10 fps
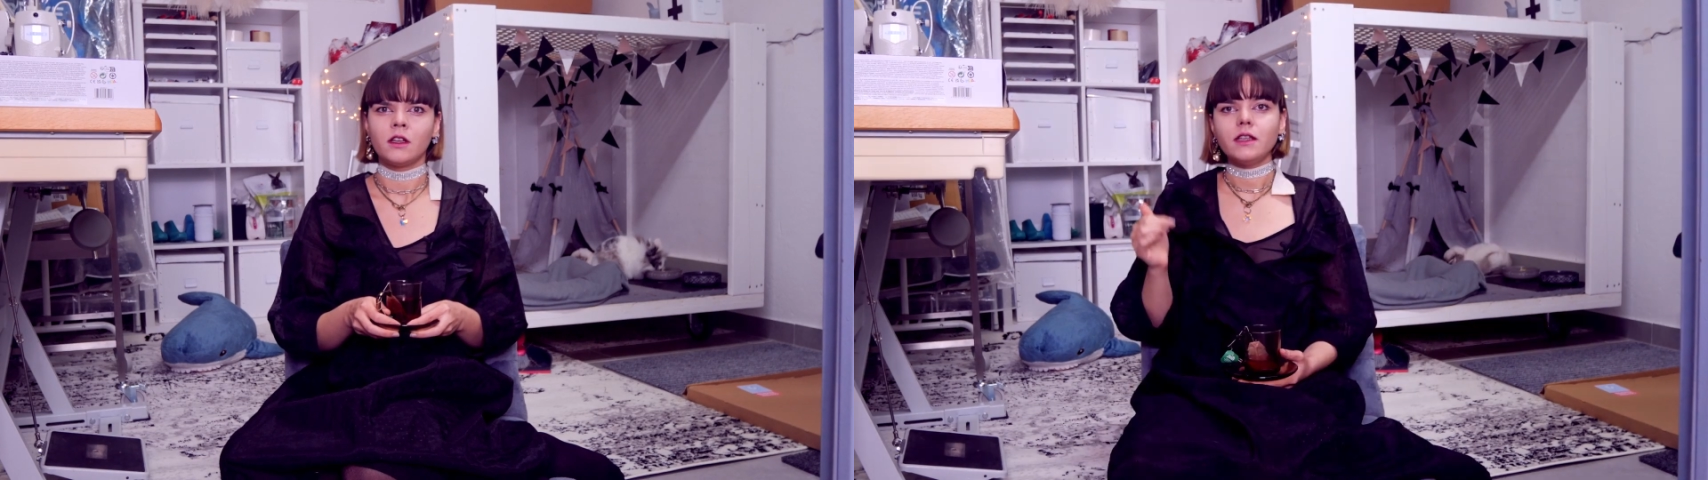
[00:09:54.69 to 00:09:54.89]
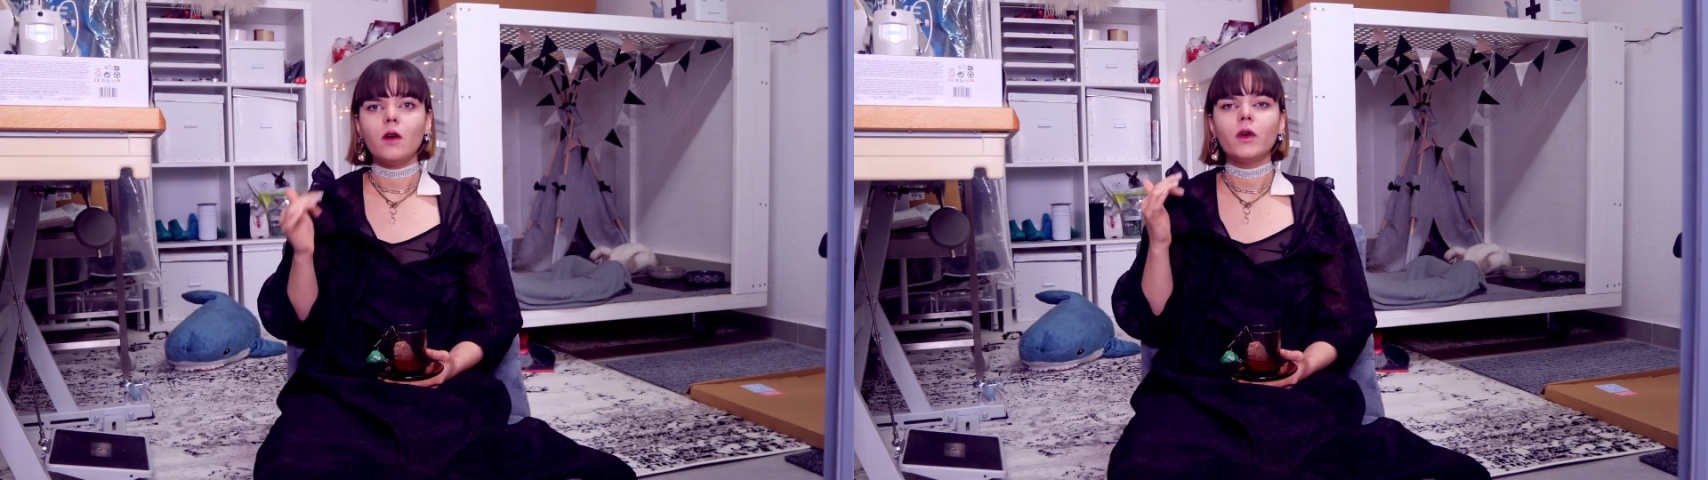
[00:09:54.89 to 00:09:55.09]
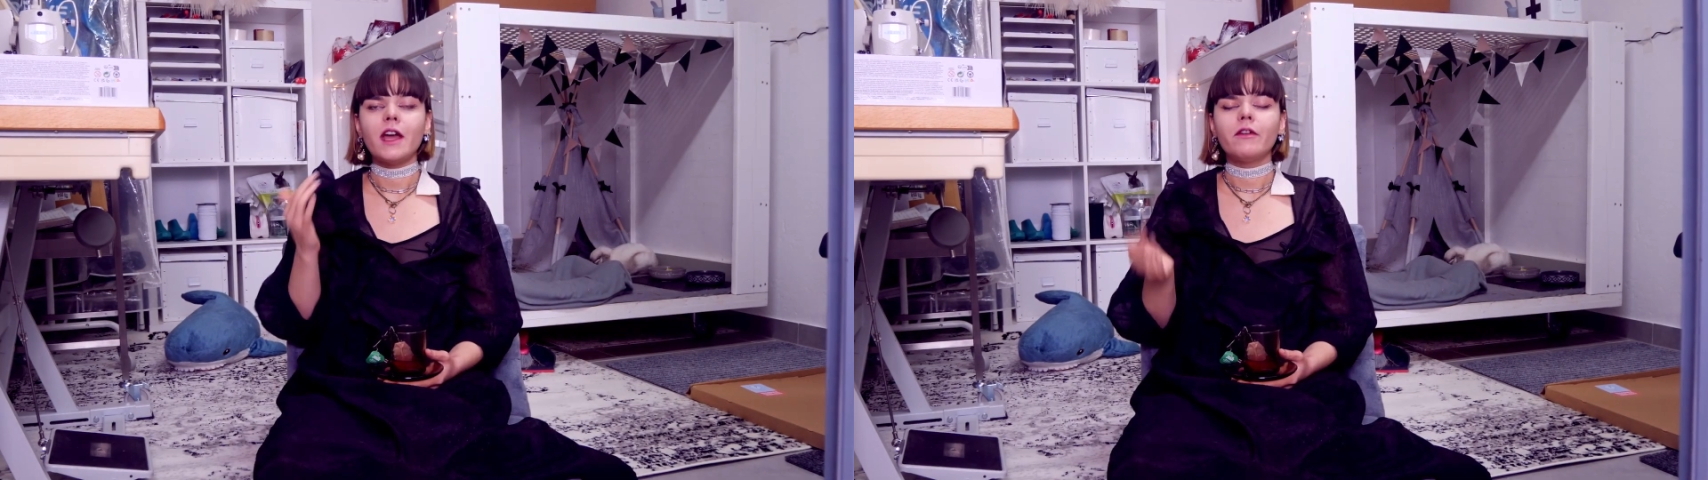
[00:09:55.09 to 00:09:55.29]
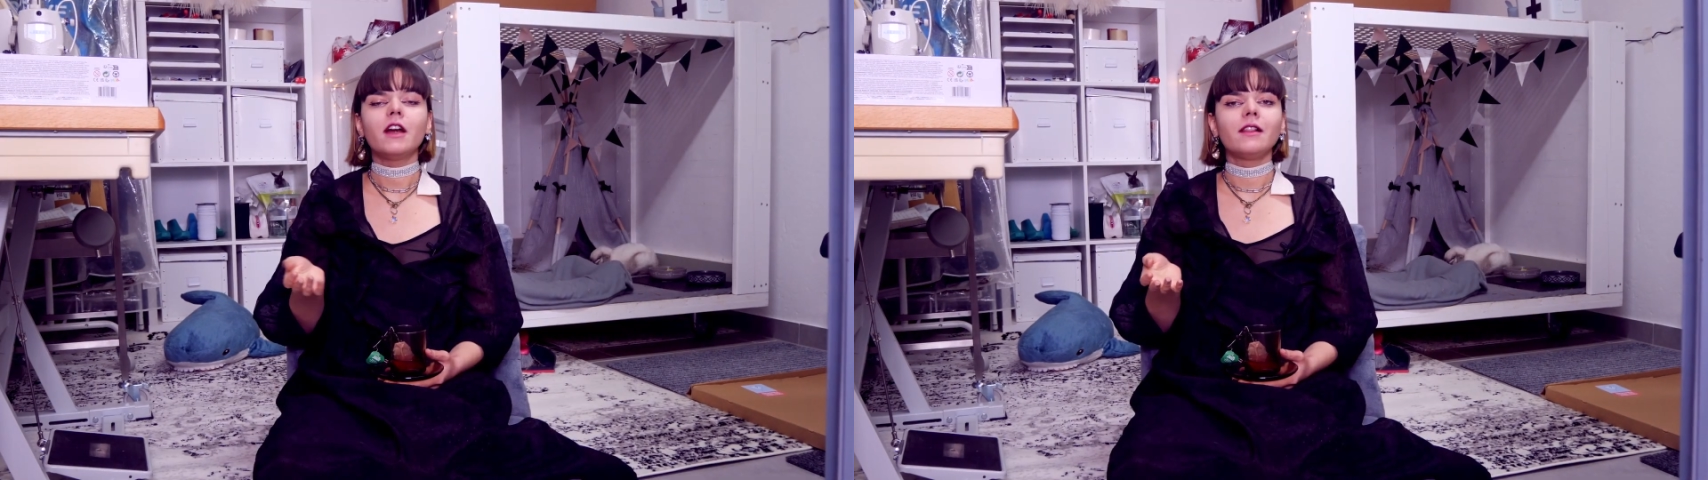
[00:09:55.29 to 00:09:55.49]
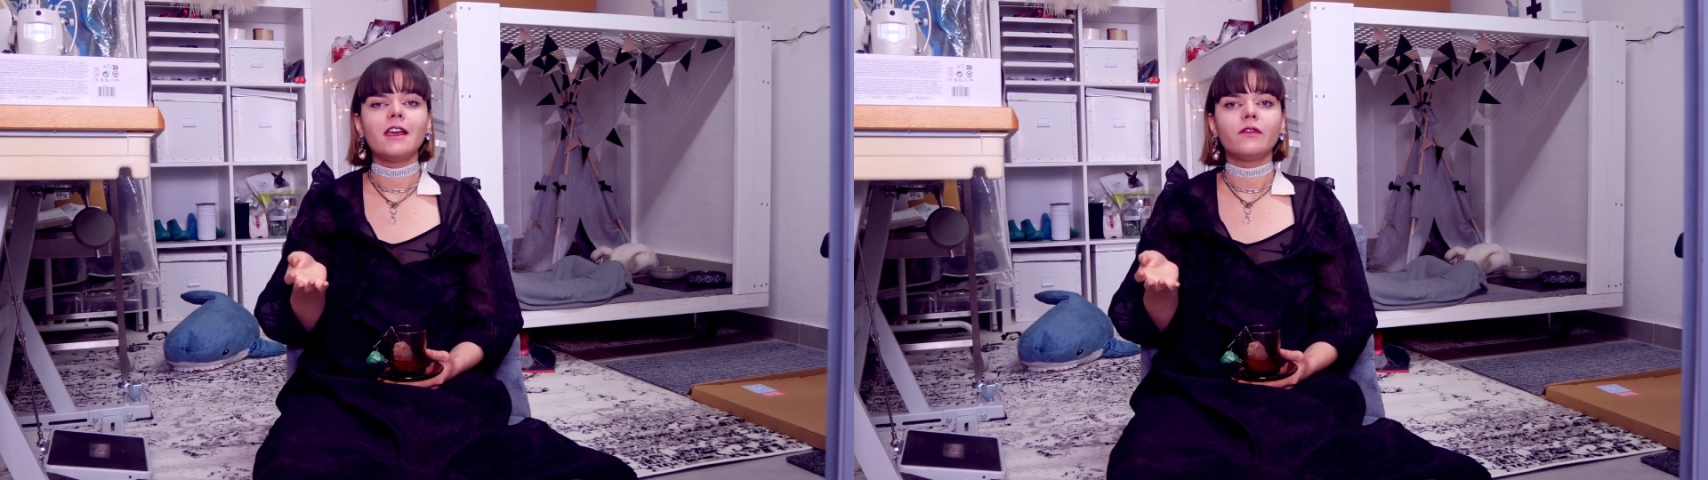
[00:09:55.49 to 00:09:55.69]
So whenever
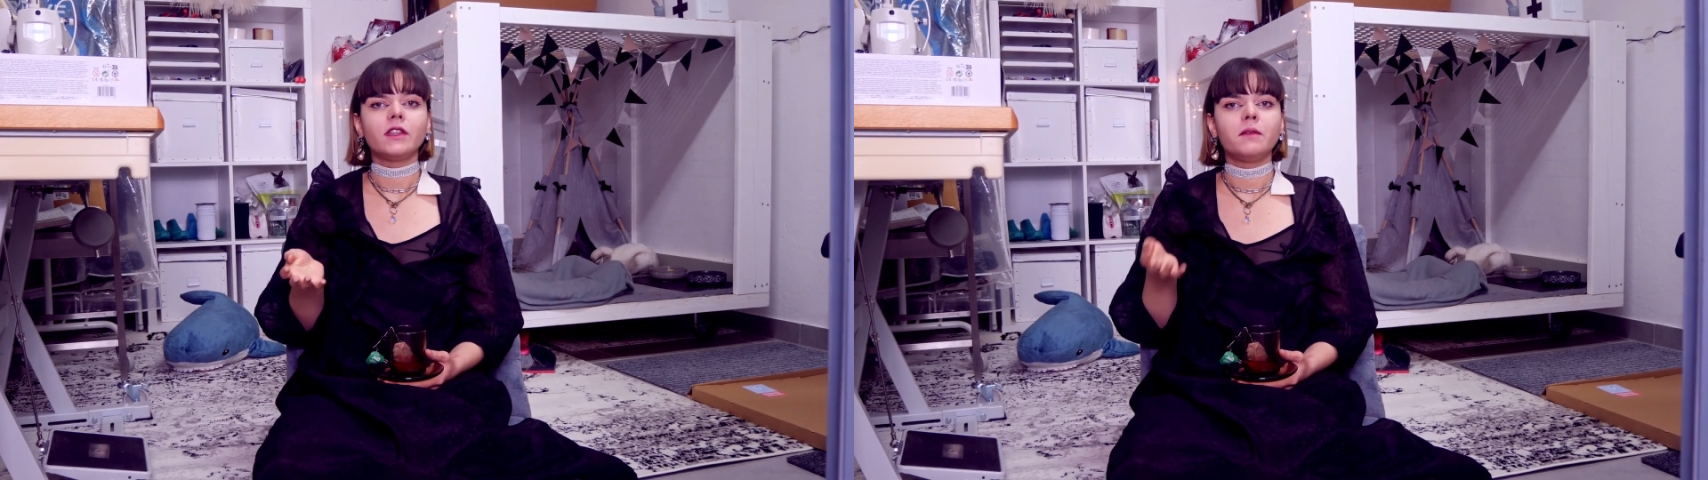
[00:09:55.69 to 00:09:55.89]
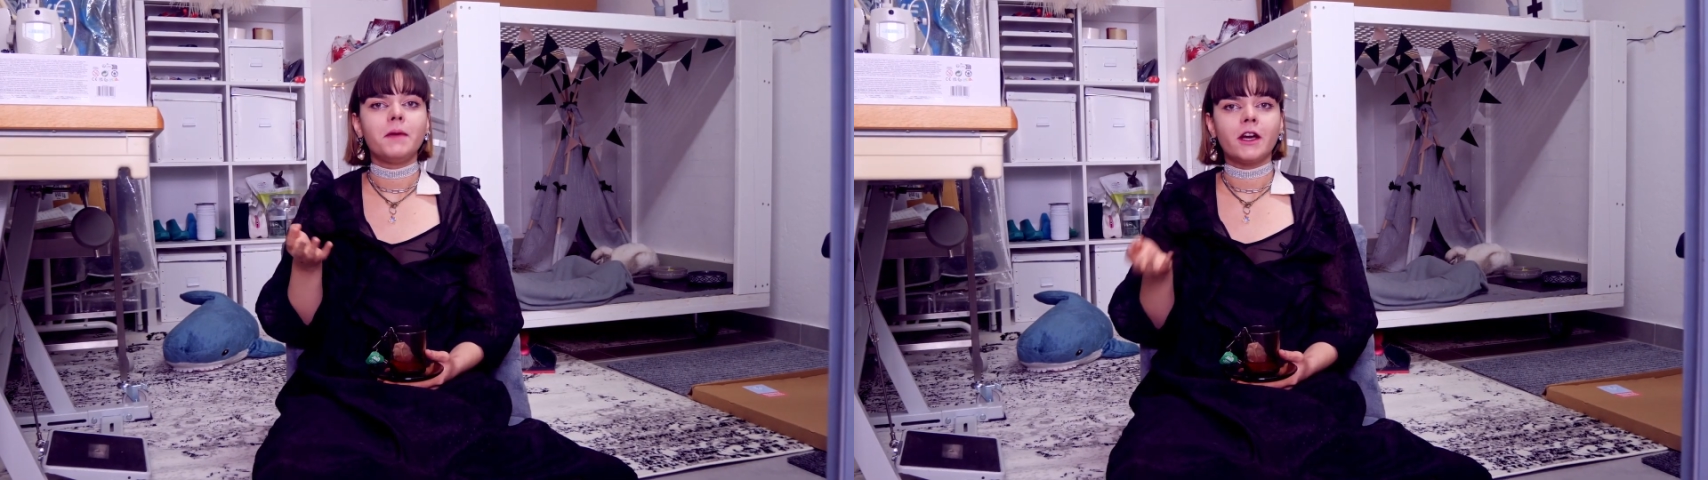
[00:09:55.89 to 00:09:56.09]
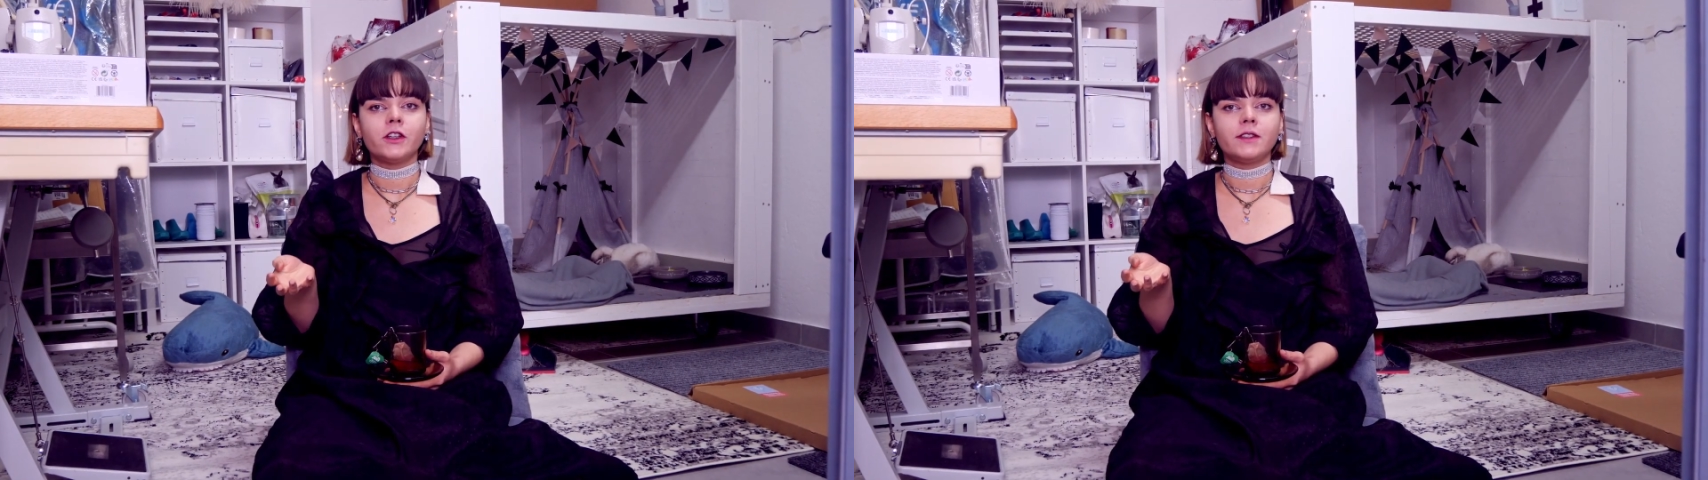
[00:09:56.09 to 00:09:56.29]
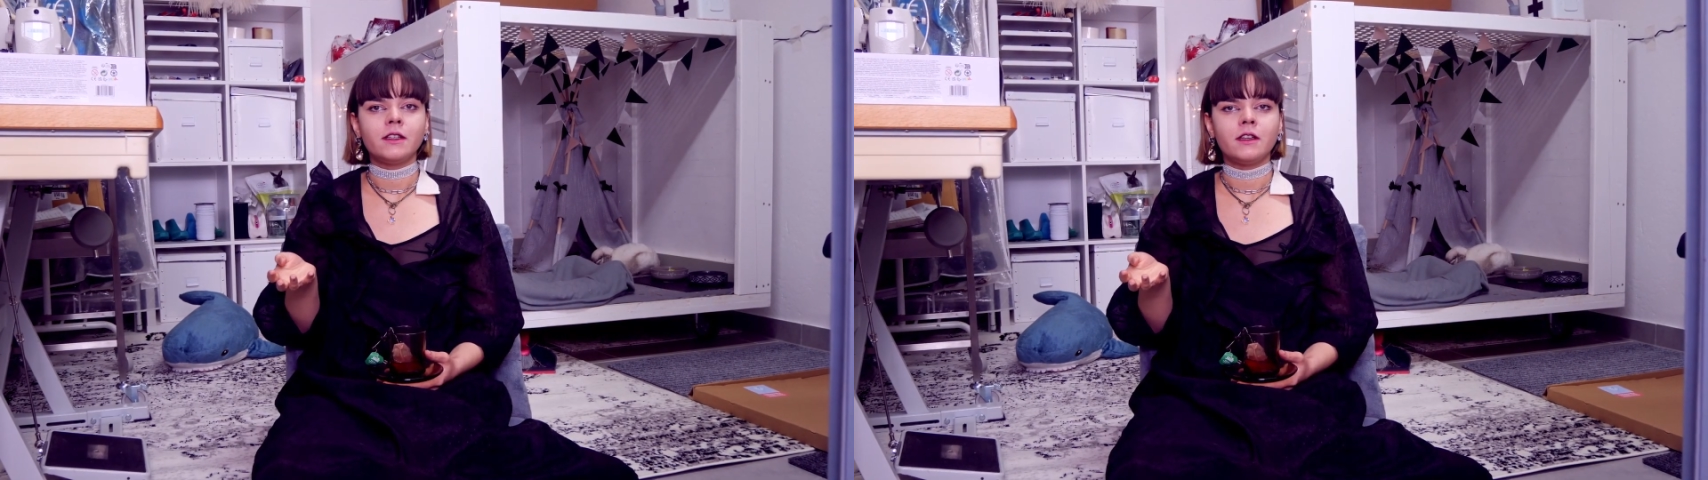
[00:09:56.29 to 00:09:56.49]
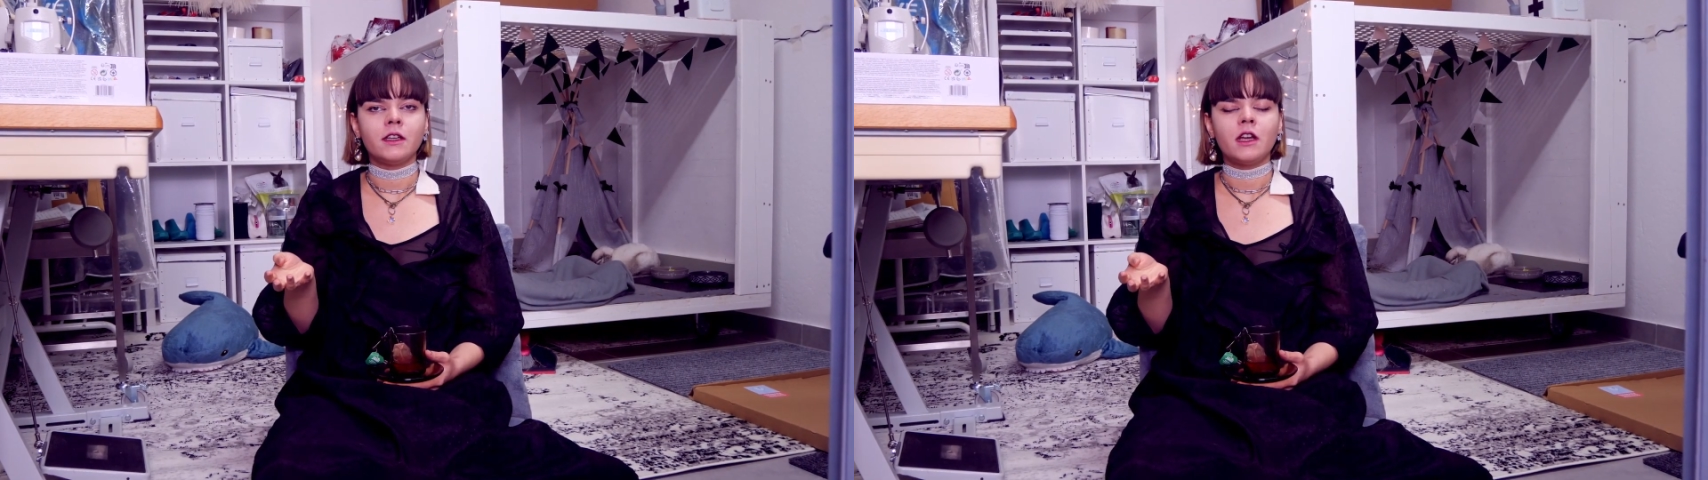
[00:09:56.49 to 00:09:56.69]
I lived in a bigger city,